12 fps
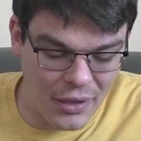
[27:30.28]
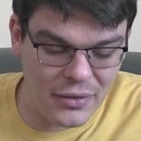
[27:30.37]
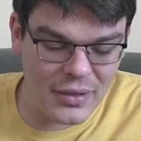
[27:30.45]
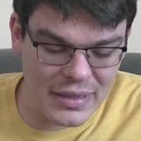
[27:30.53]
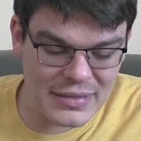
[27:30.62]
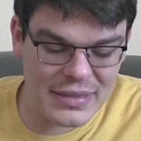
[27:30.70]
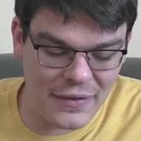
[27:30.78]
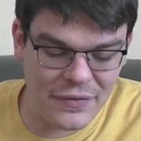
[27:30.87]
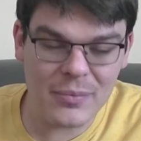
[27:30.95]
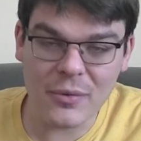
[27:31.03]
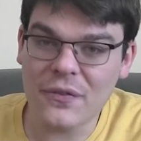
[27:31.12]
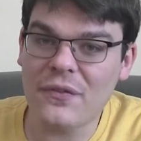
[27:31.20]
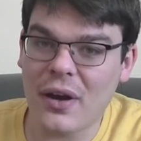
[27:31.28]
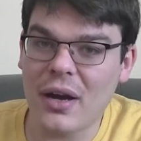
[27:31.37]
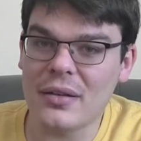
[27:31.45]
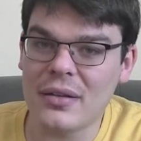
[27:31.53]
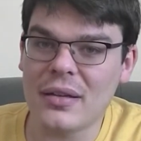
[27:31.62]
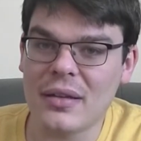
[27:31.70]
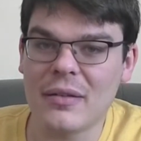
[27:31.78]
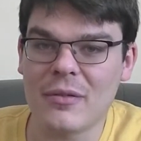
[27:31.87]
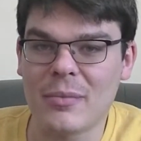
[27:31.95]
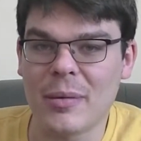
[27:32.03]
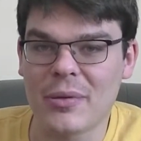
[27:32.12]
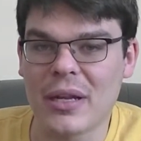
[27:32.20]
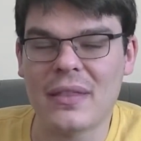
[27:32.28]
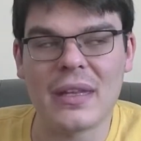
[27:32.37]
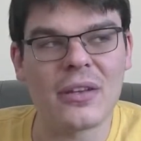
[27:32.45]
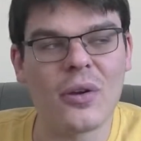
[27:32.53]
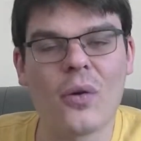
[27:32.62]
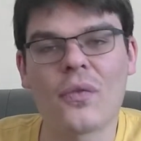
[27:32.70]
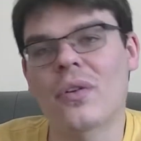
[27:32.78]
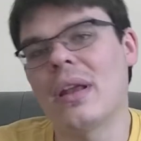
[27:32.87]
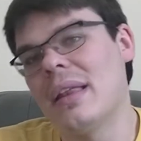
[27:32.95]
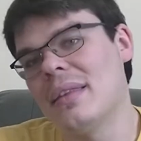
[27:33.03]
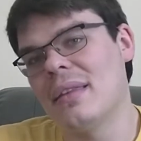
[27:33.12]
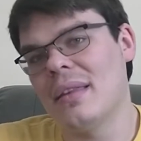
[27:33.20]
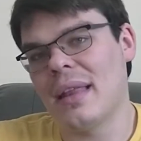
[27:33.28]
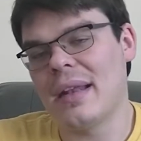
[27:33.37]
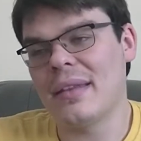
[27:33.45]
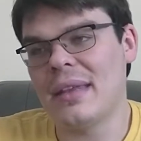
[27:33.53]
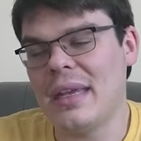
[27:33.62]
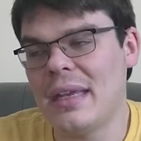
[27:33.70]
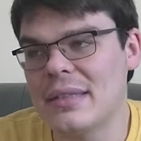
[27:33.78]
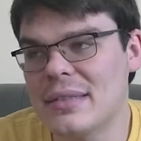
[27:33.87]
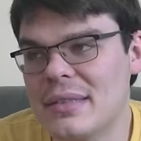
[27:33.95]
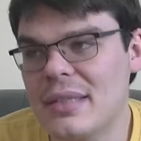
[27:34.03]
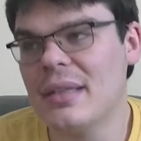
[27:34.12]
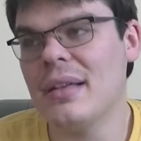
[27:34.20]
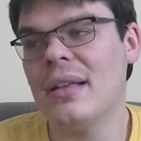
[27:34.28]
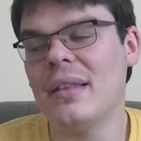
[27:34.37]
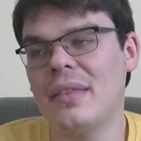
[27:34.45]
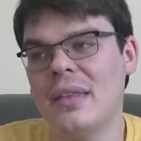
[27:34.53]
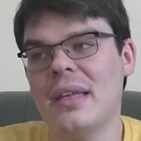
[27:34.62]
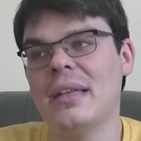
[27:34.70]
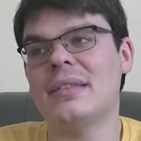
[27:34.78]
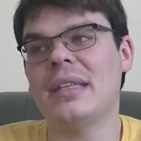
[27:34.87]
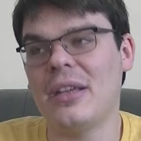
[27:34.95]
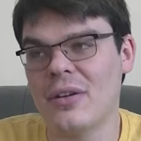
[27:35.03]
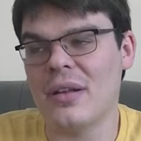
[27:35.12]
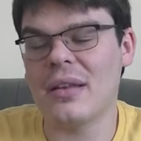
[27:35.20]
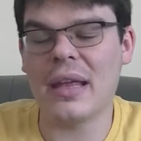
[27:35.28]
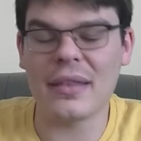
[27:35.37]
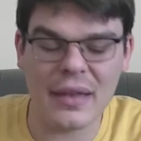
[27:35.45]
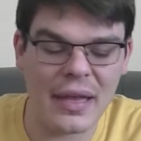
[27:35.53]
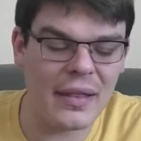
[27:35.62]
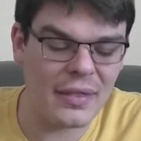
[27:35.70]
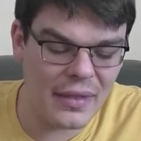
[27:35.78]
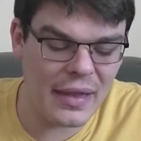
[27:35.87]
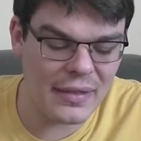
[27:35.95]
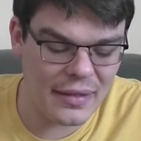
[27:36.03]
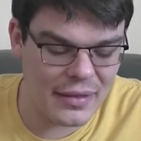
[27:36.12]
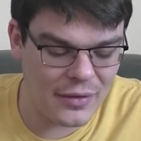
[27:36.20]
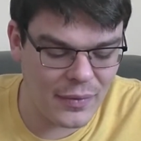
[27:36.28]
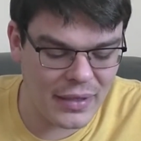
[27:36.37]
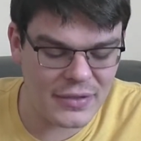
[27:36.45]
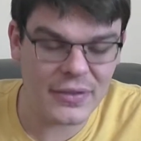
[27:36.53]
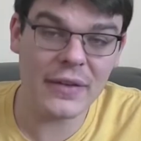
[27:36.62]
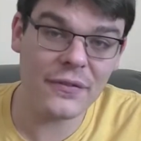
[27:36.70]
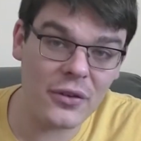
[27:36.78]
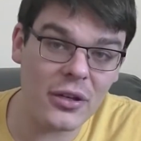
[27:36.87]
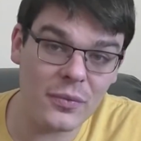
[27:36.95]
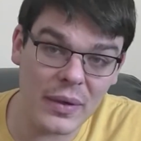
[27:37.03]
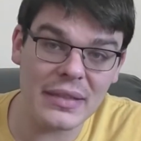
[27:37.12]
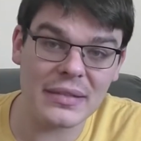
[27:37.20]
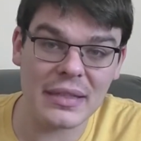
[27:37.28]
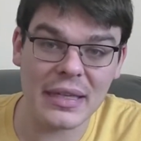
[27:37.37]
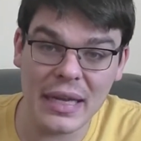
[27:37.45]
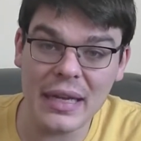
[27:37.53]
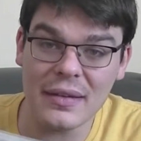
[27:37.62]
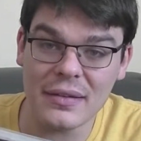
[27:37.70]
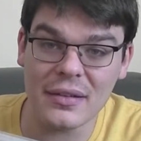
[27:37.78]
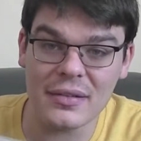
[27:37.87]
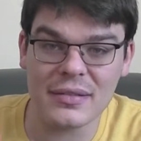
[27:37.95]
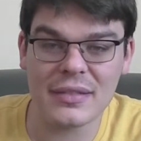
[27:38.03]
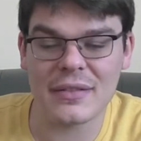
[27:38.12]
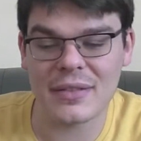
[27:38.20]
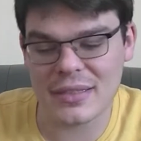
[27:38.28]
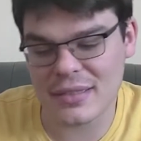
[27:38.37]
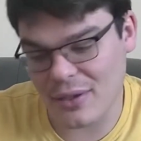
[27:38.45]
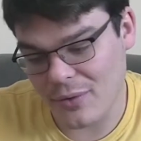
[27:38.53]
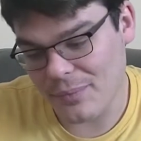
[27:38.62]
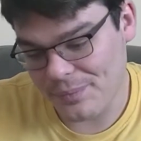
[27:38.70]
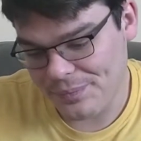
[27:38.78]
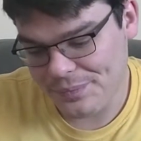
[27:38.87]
is definitely more fondly remembered, I think, over in the Land of the East than it is here in the Land of the West, and for good reason. It is a good series. So